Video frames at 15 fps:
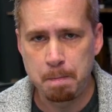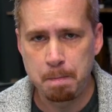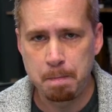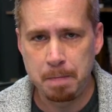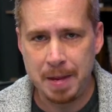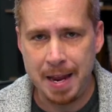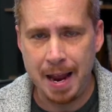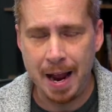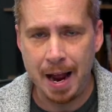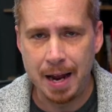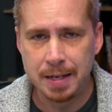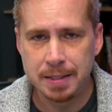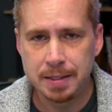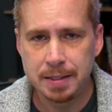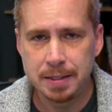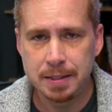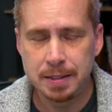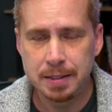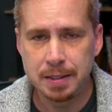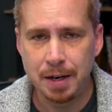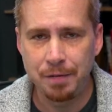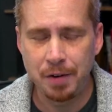Yeah,
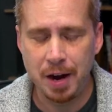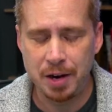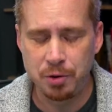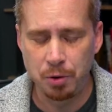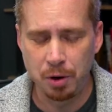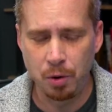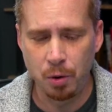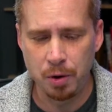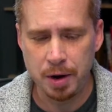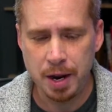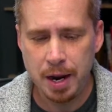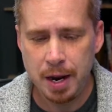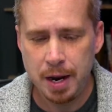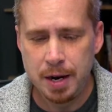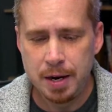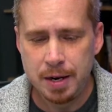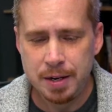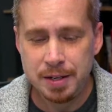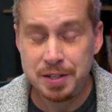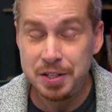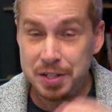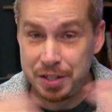I forgot to record.
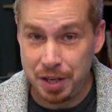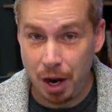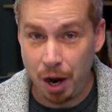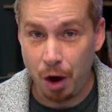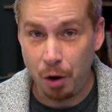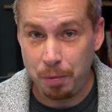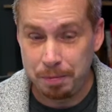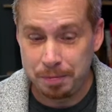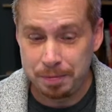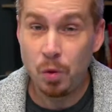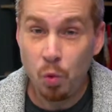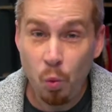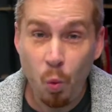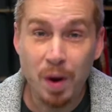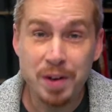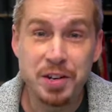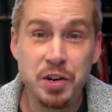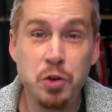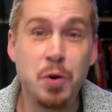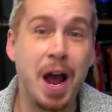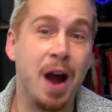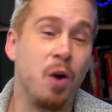So, what to
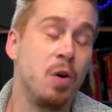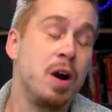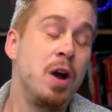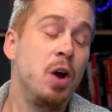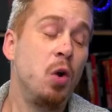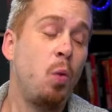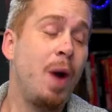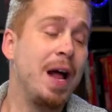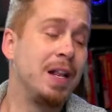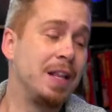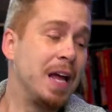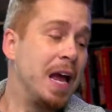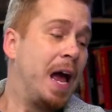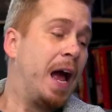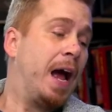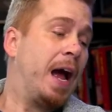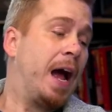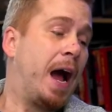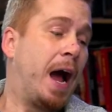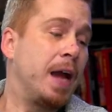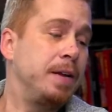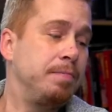do now? Well,
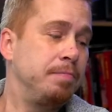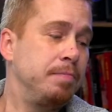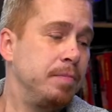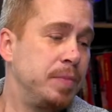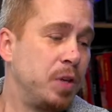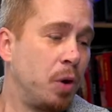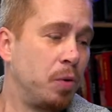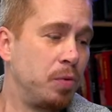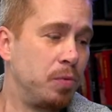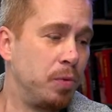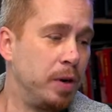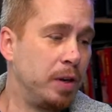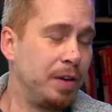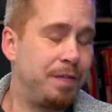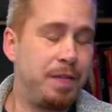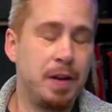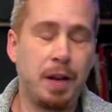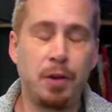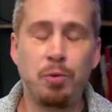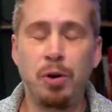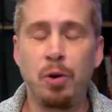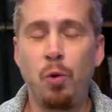I don't really feel
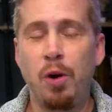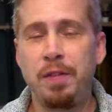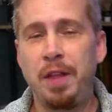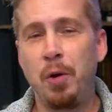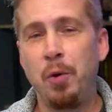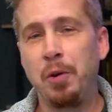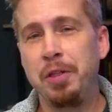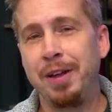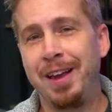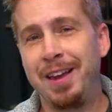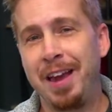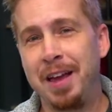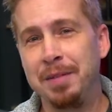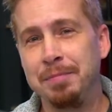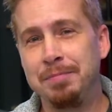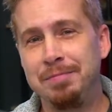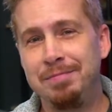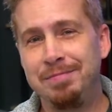like recording that whole thing again.